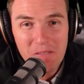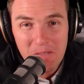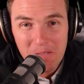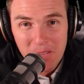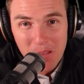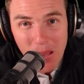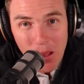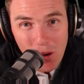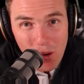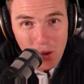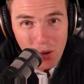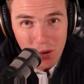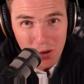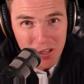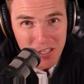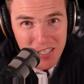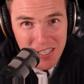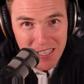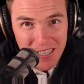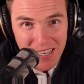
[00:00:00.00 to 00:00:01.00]

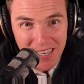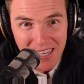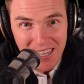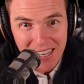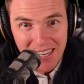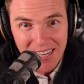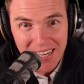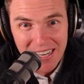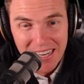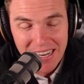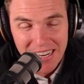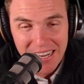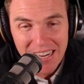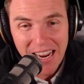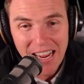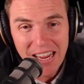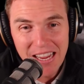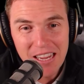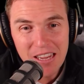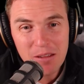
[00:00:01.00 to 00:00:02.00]
floors in
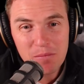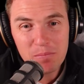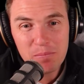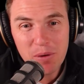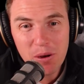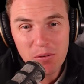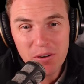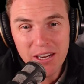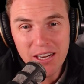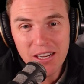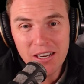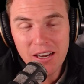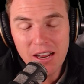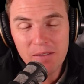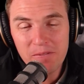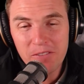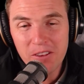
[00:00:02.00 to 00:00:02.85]
a building. And, and